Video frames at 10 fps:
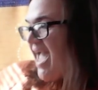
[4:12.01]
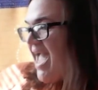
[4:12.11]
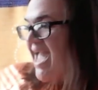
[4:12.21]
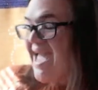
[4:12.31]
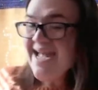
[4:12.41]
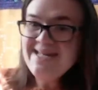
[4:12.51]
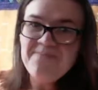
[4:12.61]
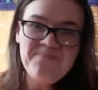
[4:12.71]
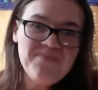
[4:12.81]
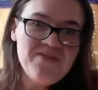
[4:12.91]
and
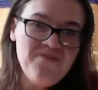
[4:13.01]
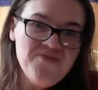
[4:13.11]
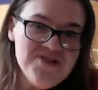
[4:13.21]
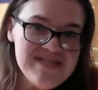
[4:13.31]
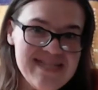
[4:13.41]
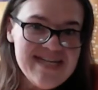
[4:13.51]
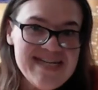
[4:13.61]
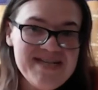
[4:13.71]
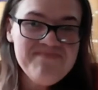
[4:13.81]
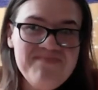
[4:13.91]
the first
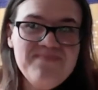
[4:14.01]
time